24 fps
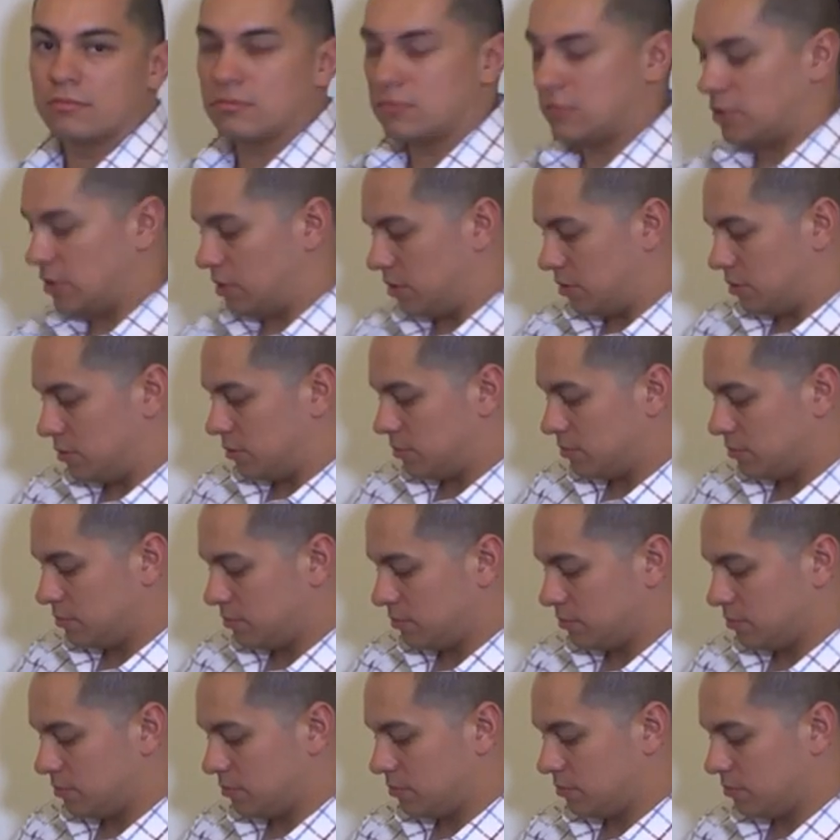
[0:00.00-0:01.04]
you know,
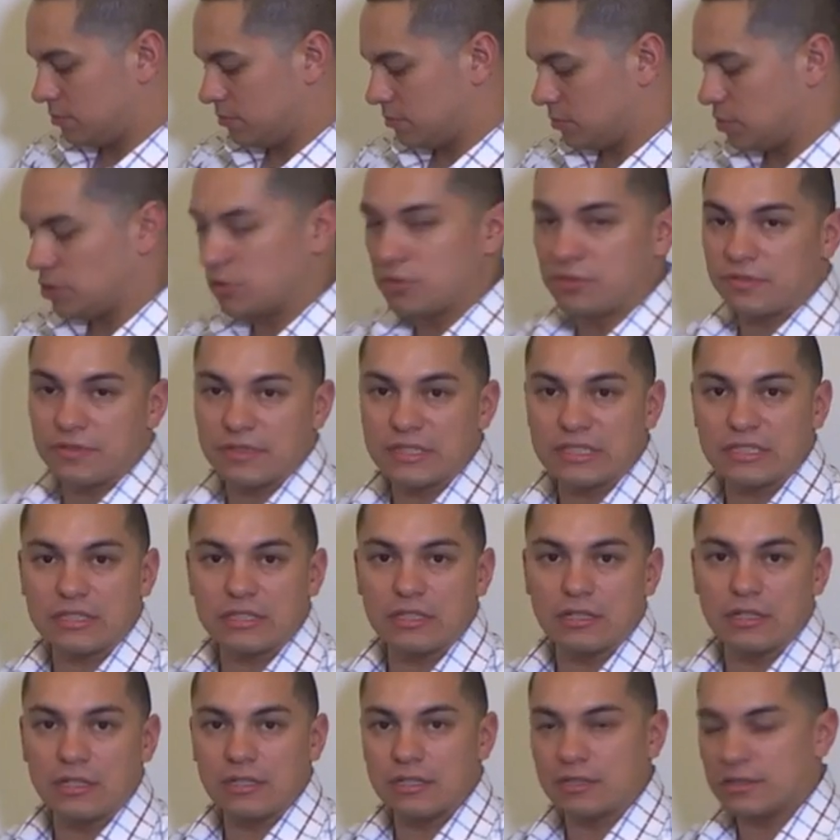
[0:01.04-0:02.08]

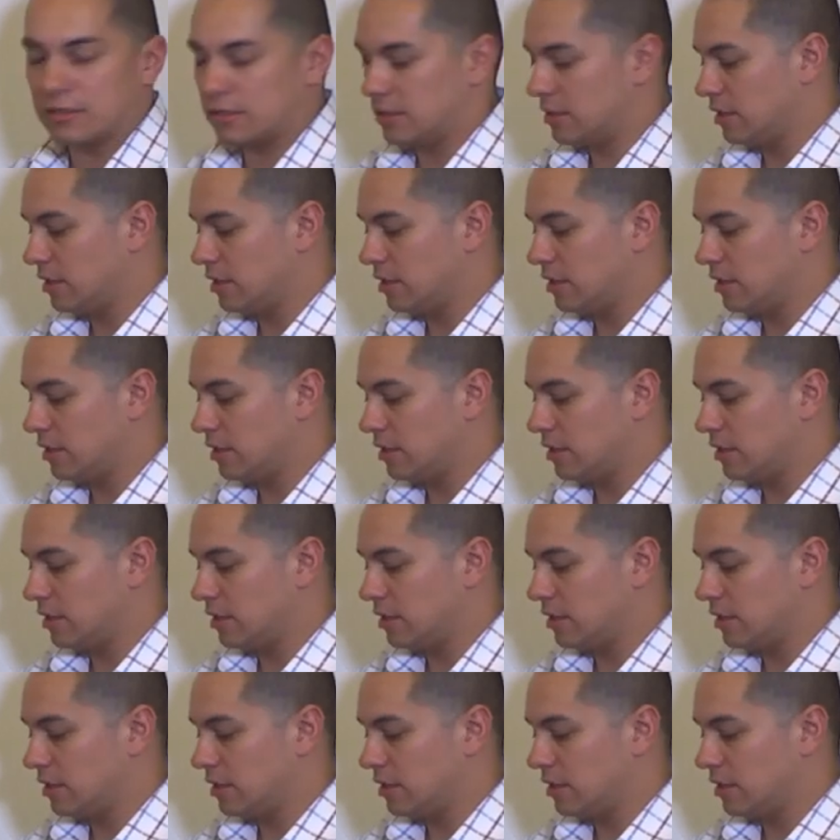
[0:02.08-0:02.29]
two-fisted it,